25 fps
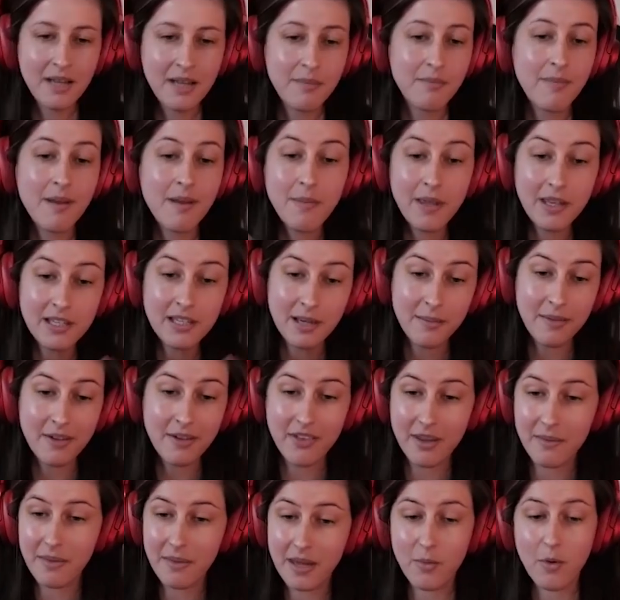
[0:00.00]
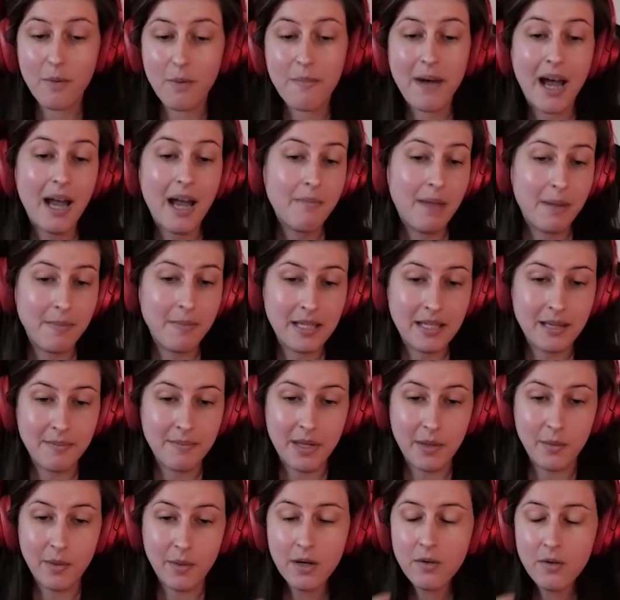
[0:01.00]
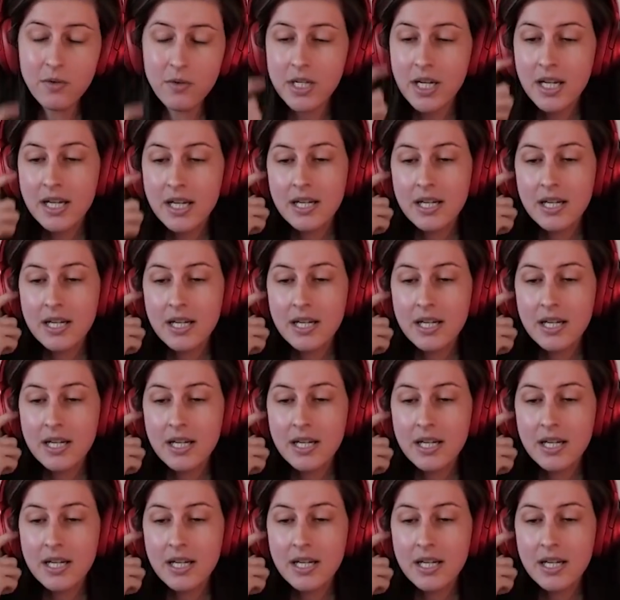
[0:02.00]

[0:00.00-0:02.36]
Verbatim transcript: Maybe some of them they will buy, maybe some they won't.